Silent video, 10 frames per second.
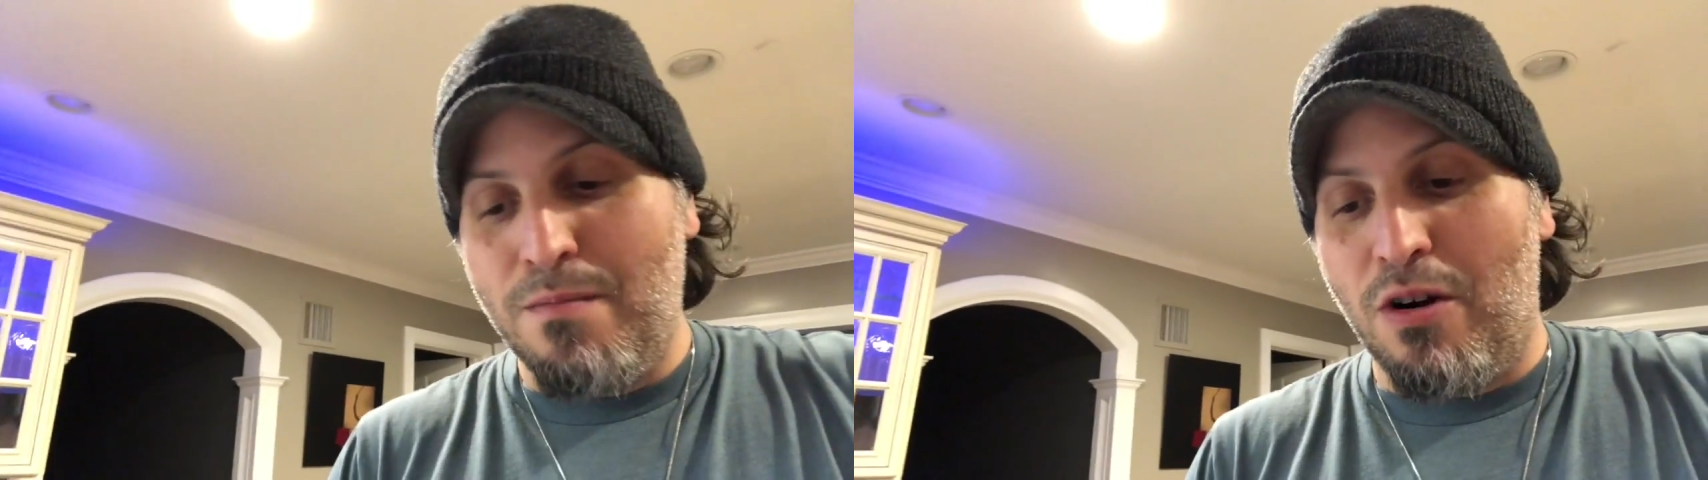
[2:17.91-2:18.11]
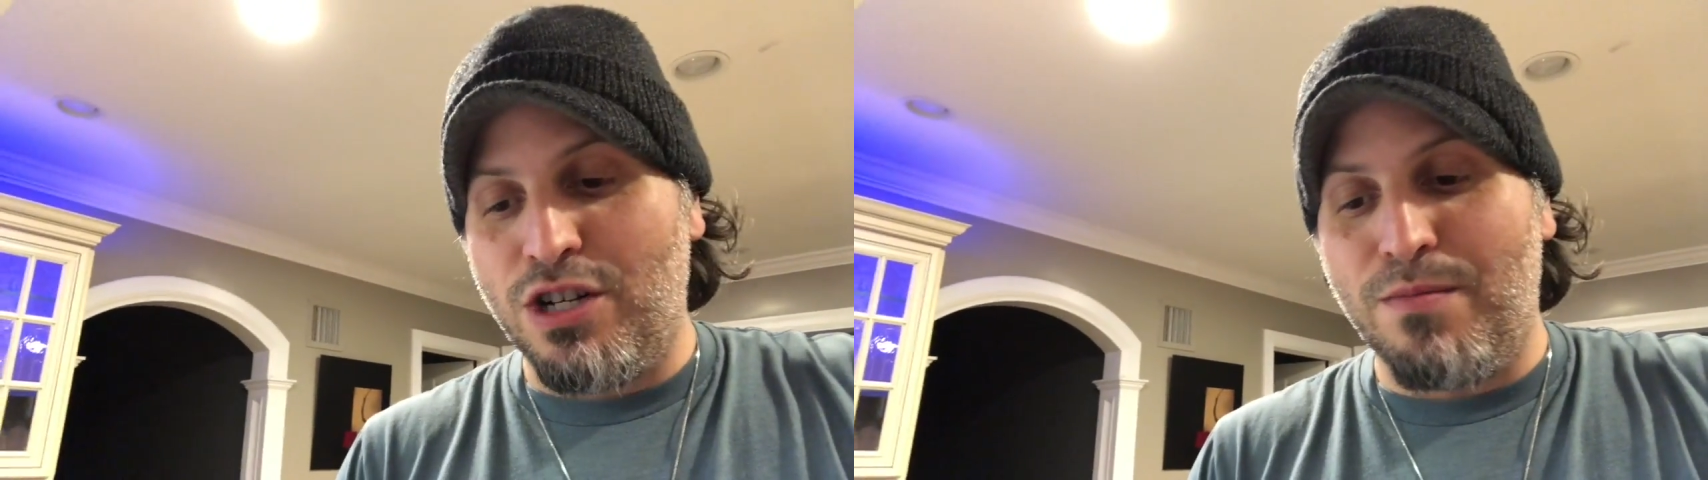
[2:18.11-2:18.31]

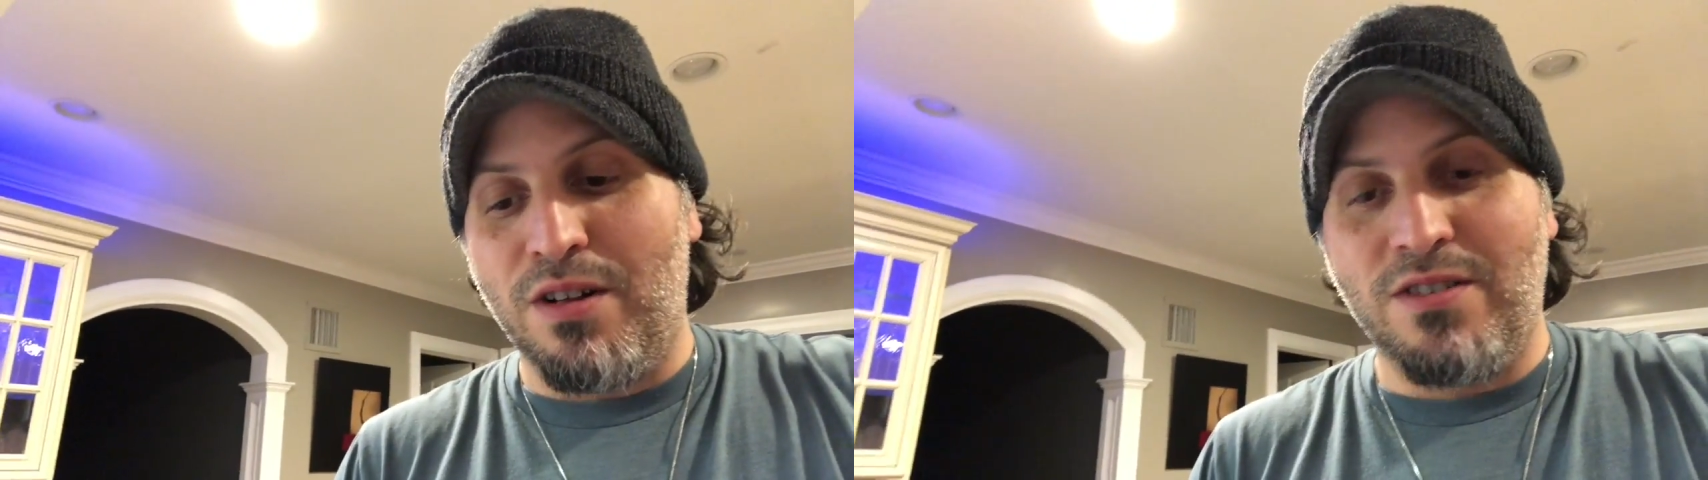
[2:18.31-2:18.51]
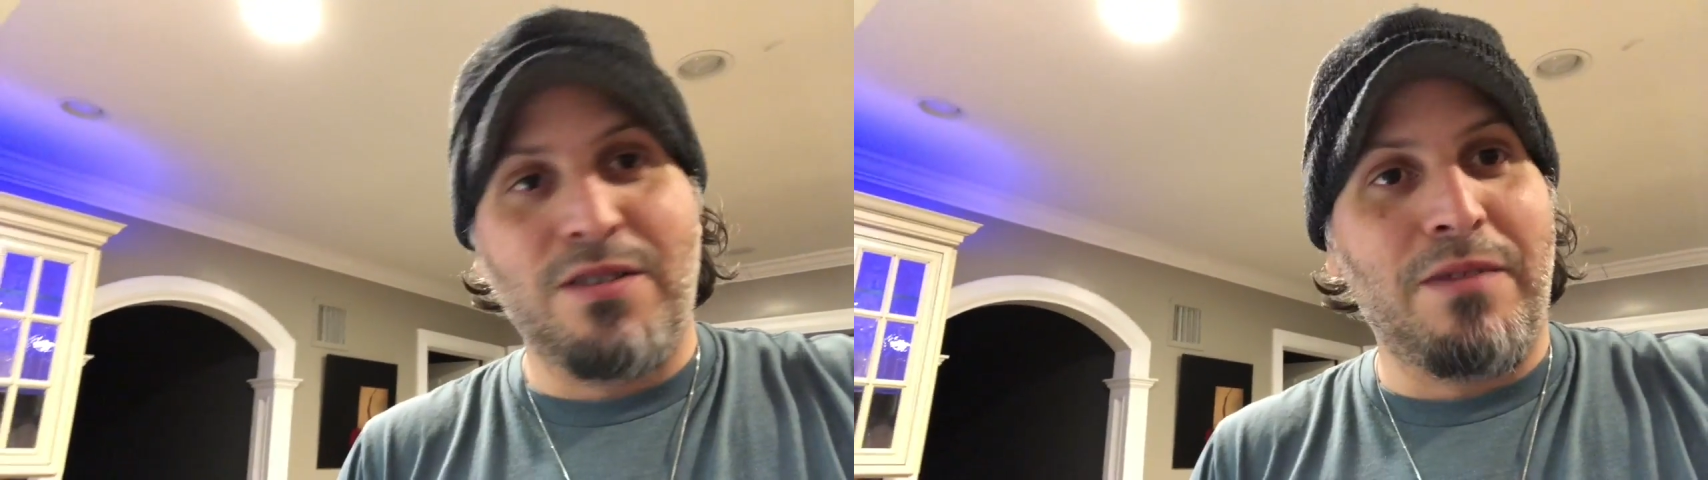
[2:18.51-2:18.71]

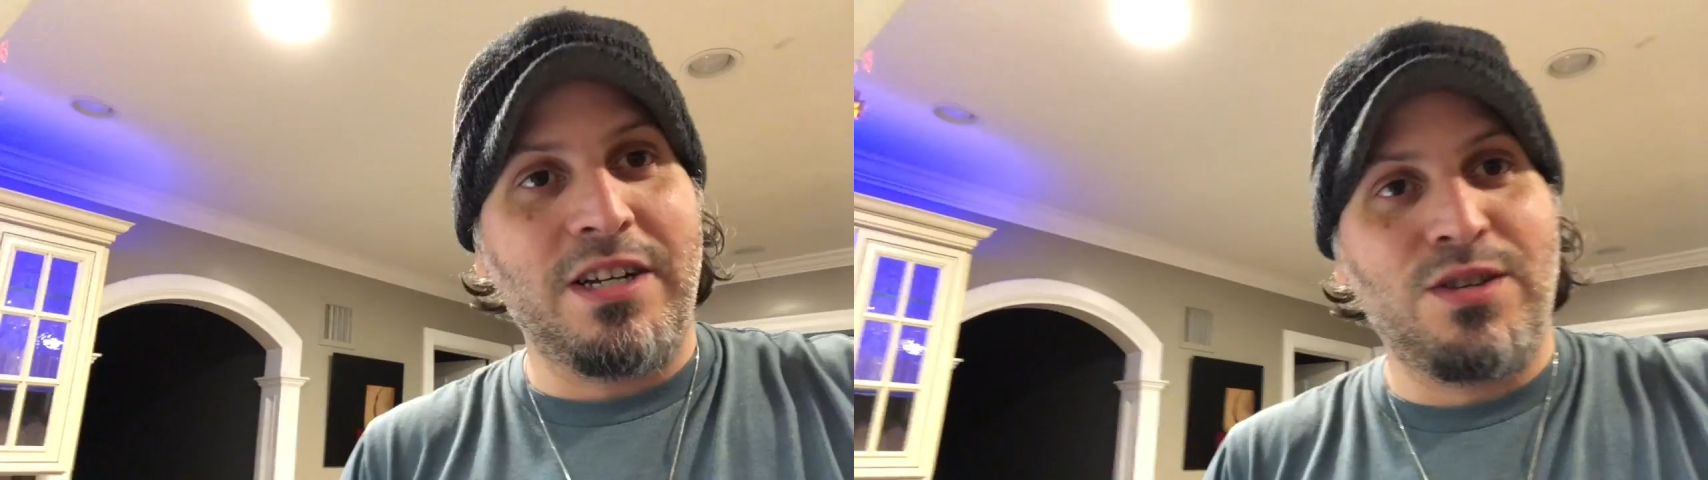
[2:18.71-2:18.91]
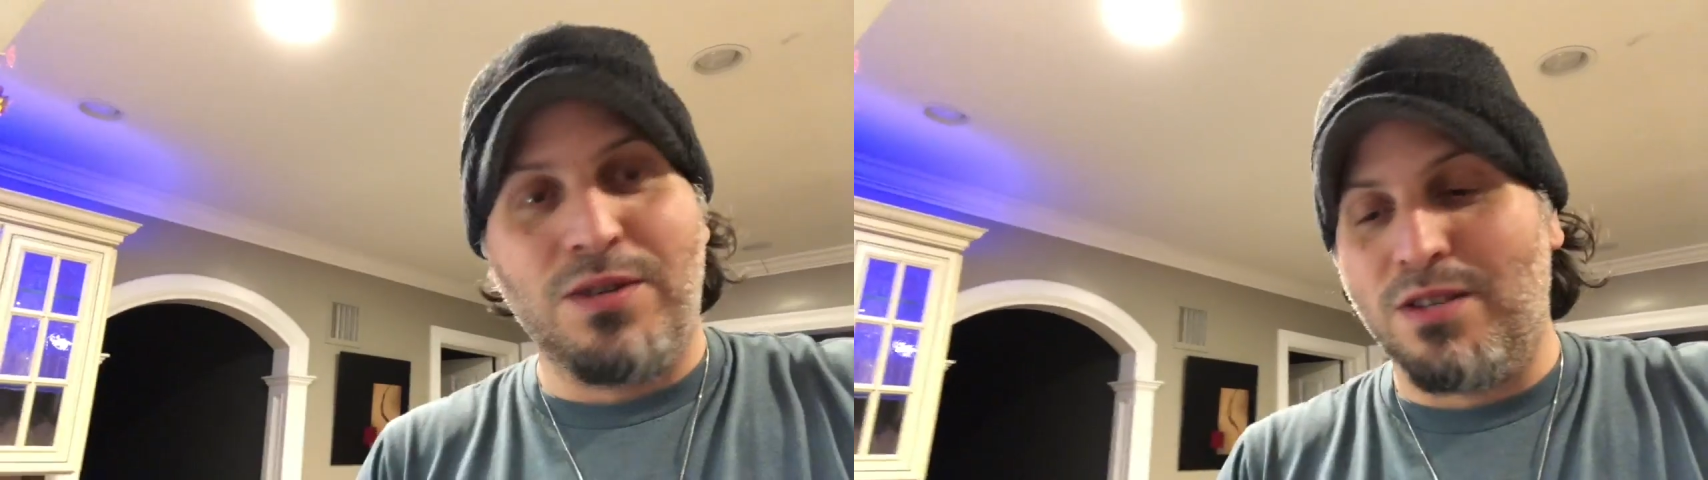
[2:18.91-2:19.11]
marshmallows in my
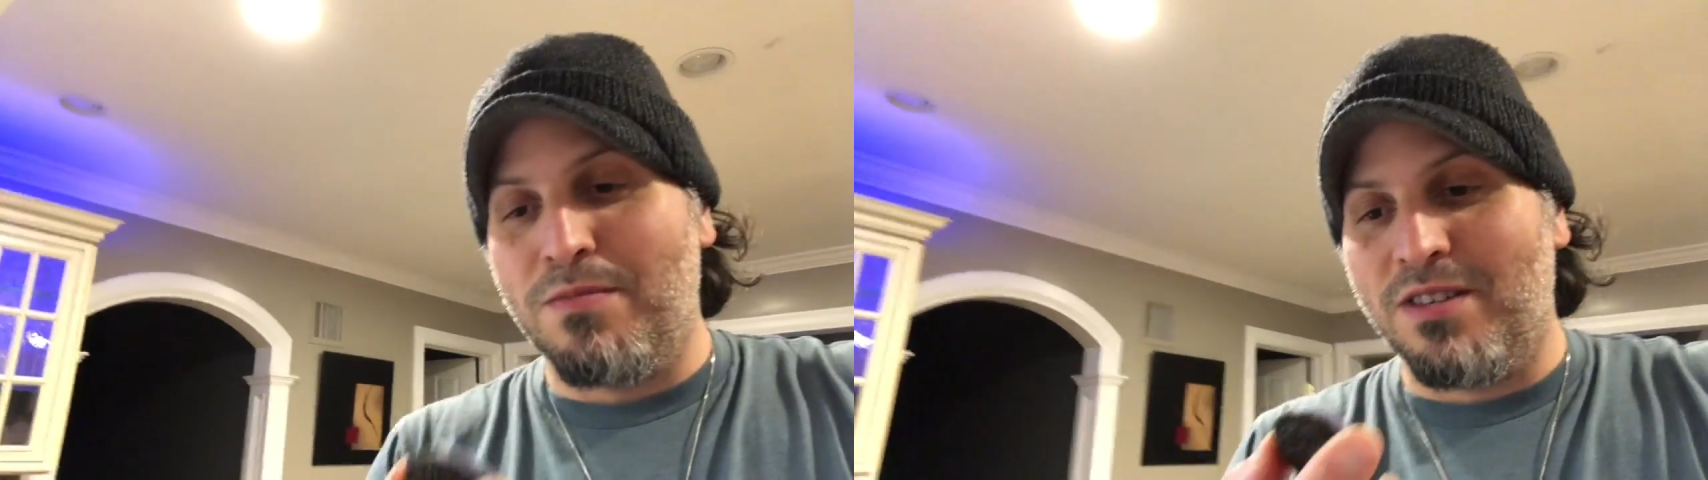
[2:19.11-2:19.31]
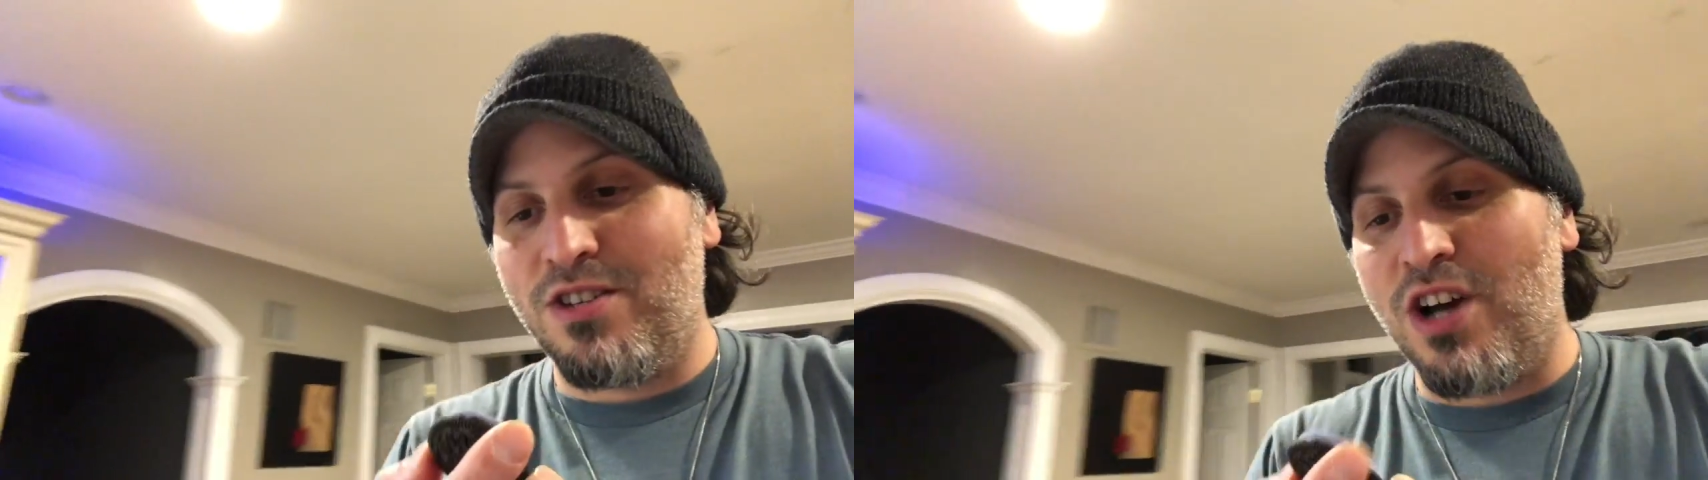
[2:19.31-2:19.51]
Swiss
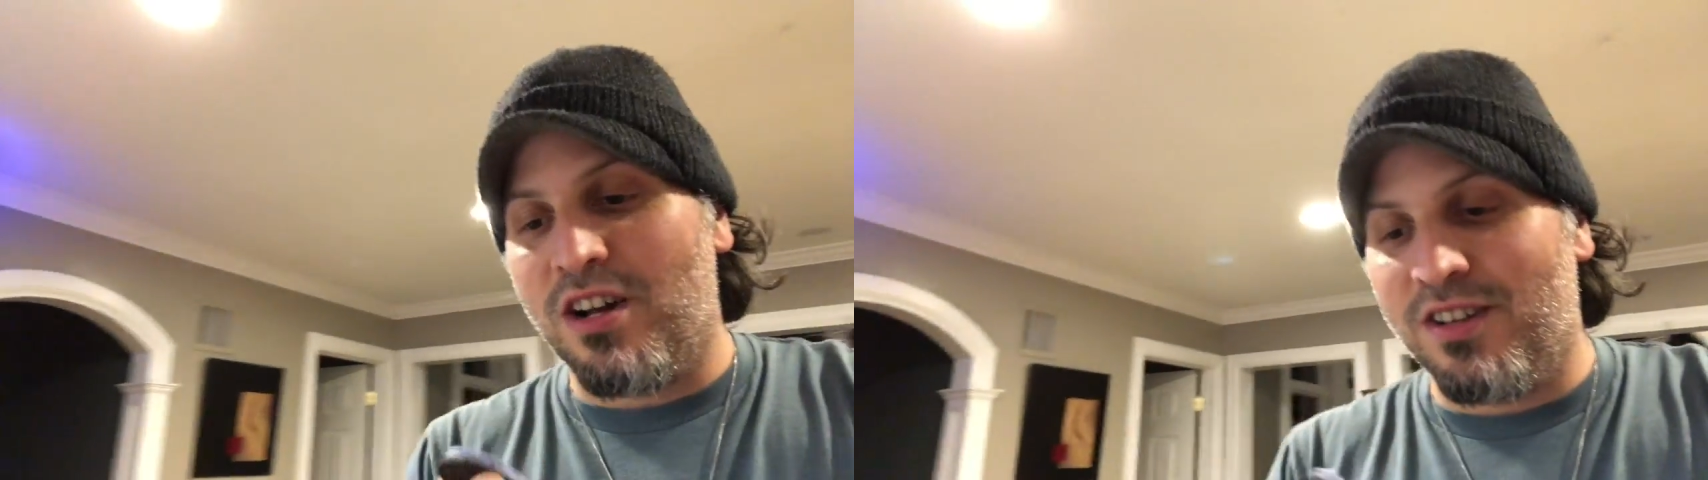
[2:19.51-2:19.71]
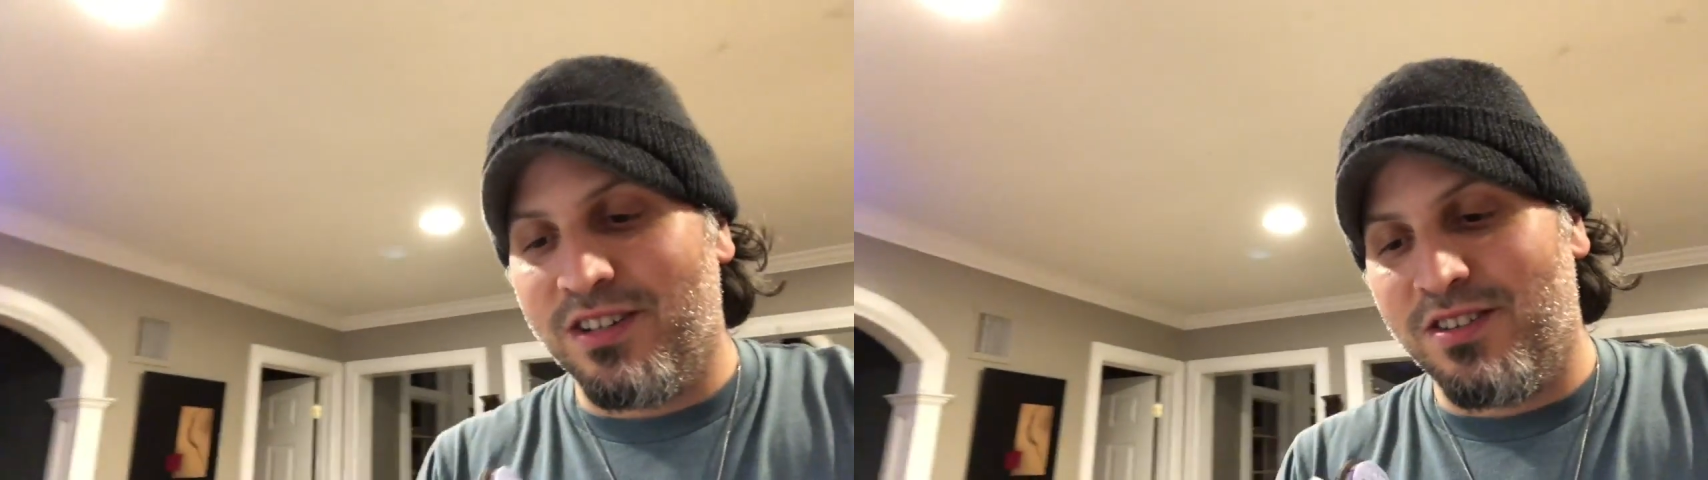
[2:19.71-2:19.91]
Miss
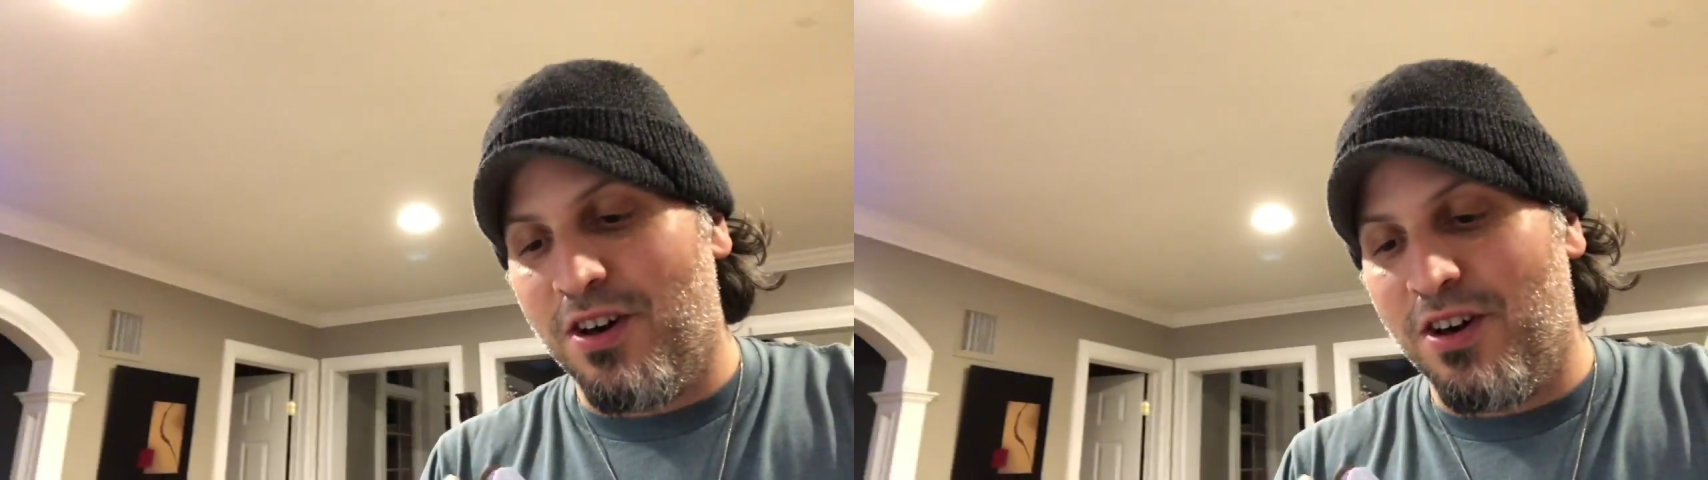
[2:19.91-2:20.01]
chocolate.